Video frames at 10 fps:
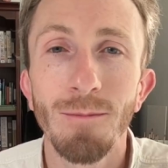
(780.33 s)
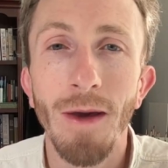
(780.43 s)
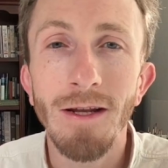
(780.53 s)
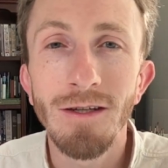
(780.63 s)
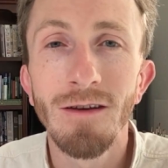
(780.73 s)

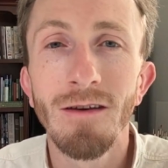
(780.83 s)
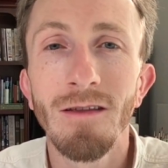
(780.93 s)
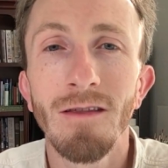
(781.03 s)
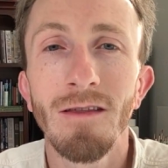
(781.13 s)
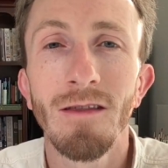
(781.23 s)
matching
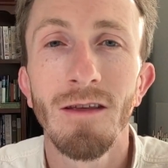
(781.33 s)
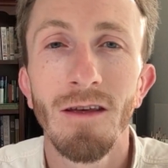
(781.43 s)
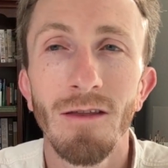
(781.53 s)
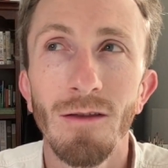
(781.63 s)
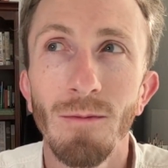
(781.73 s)

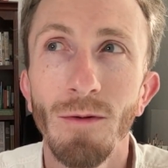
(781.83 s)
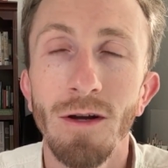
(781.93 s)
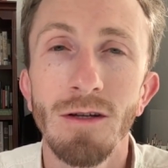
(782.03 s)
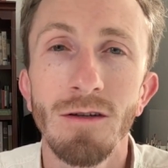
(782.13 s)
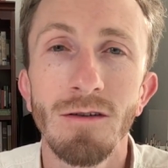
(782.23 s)
the
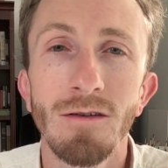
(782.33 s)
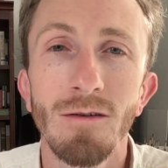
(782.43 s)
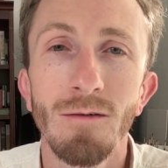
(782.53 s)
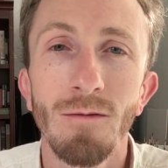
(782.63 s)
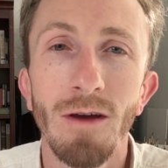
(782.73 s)
brush
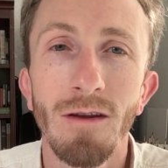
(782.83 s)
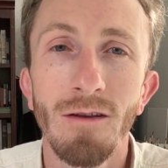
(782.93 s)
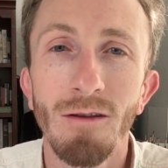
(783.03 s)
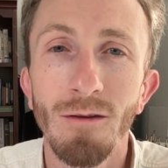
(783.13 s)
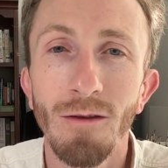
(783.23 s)

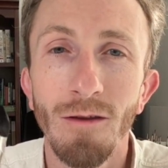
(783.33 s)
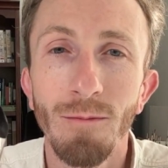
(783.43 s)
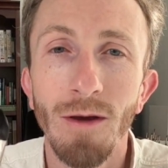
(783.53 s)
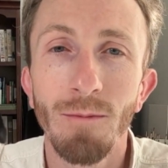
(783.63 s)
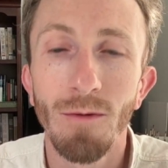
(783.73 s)
wetness to the
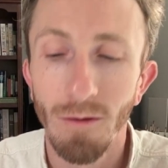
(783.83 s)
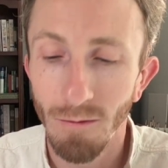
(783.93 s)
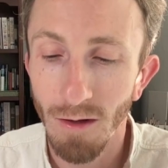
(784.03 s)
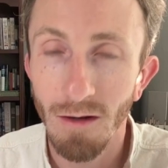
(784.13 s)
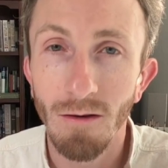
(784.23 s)
paper's
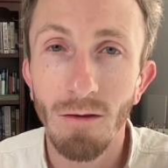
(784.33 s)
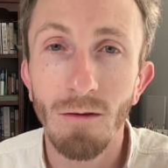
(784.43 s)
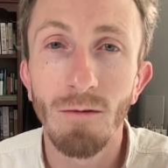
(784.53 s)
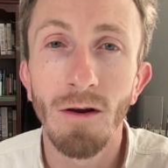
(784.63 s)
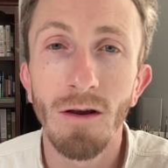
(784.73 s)
wetness to
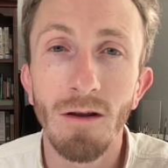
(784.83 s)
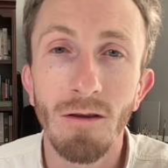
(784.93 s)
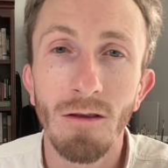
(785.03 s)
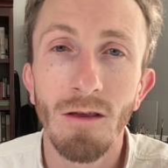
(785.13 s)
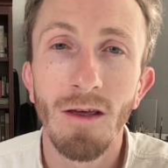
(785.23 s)
where
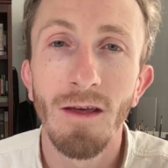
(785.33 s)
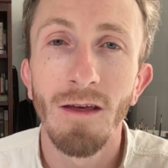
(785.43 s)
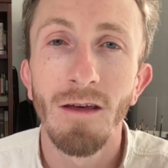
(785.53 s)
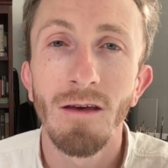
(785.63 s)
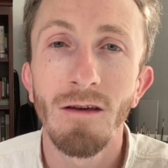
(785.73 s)
it's
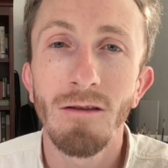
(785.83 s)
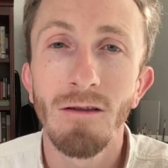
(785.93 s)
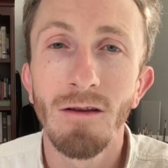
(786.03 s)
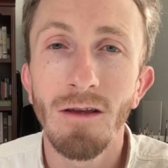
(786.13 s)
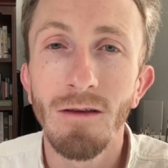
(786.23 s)

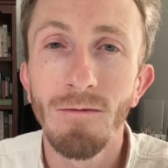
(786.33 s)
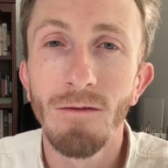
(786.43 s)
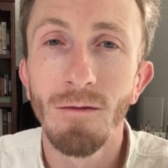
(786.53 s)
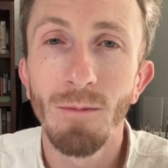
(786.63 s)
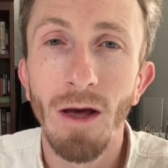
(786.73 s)
an
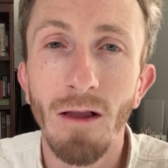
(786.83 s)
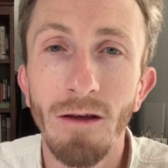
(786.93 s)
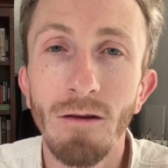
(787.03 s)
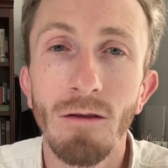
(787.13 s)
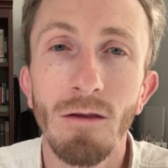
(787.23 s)
even
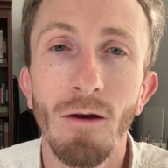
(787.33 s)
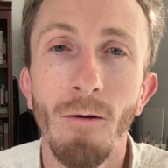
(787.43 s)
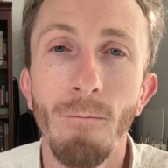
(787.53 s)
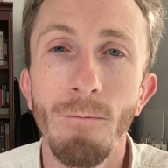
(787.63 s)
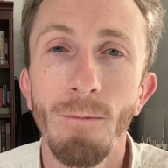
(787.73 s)
balance
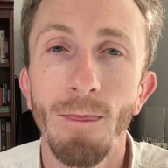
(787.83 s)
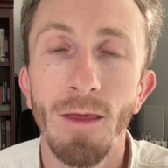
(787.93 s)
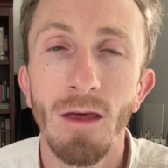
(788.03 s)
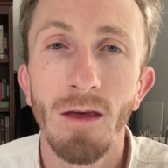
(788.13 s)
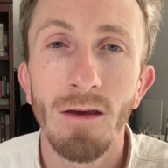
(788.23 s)

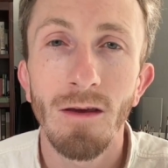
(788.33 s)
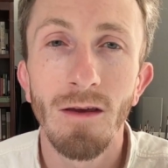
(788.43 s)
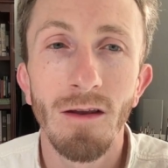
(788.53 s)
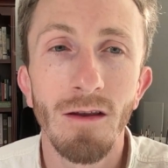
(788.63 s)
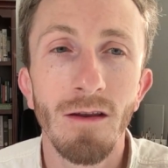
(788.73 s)

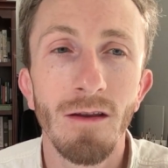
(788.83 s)
can